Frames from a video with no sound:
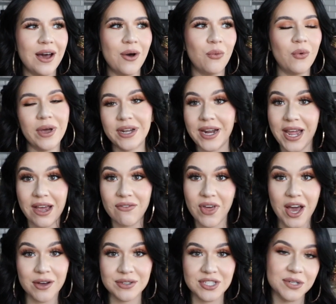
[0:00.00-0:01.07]
one, I have
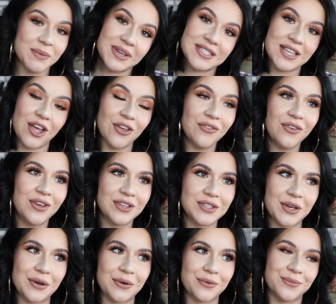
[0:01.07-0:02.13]
the house to myself,
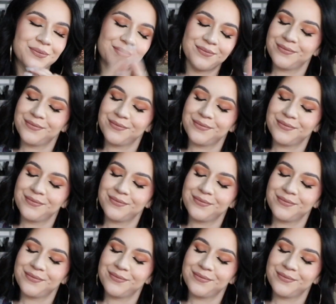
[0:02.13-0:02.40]
so